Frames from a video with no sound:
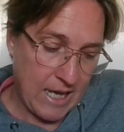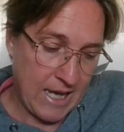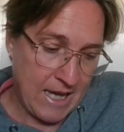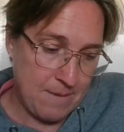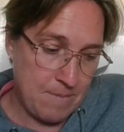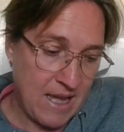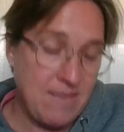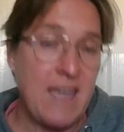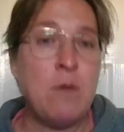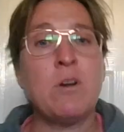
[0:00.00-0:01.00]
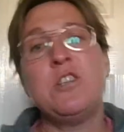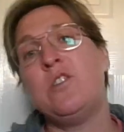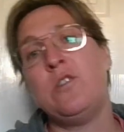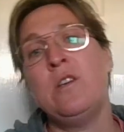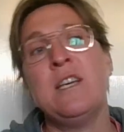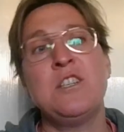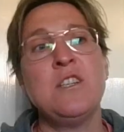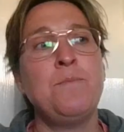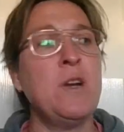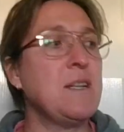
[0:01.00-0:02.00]
And then what you do is
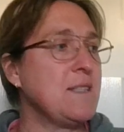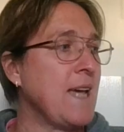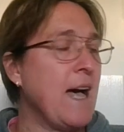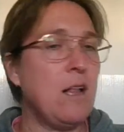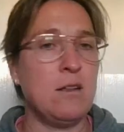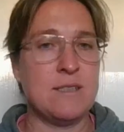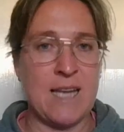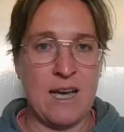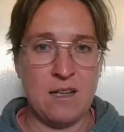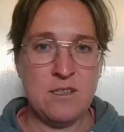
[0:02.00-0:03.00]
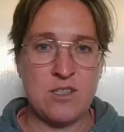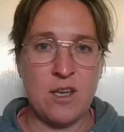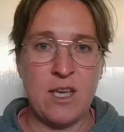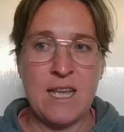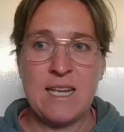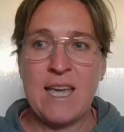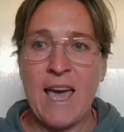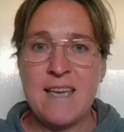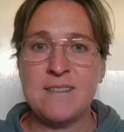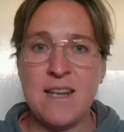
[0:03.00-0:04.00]
just put a towel down. So in
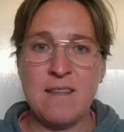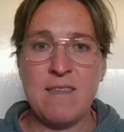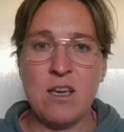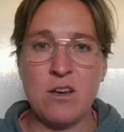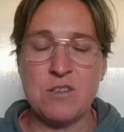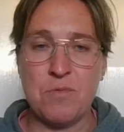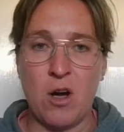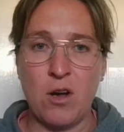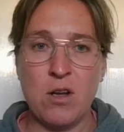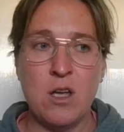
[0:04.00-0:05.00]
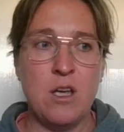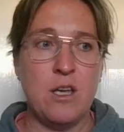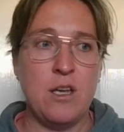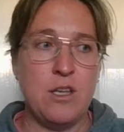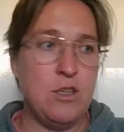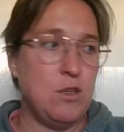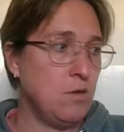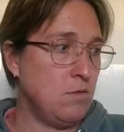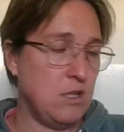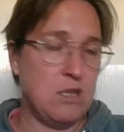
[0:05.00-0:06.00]
case anything goes wrong,
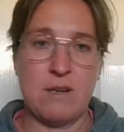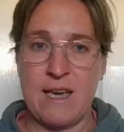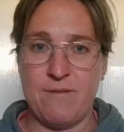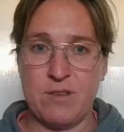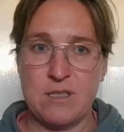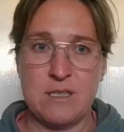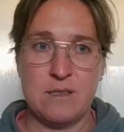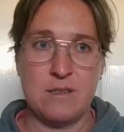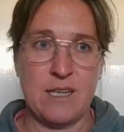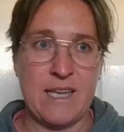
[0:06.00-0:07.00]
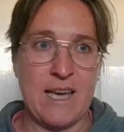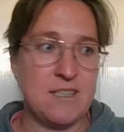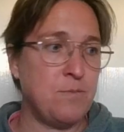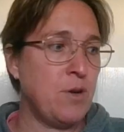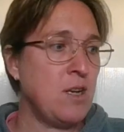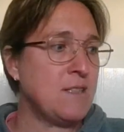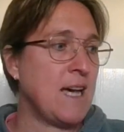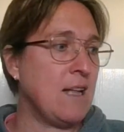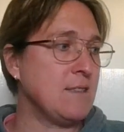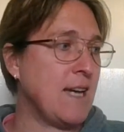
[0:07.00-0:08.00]
you're covered. Okay, so put a
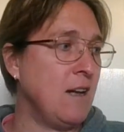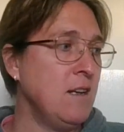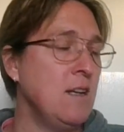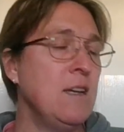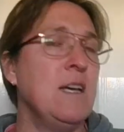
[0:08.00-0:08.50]
towel down.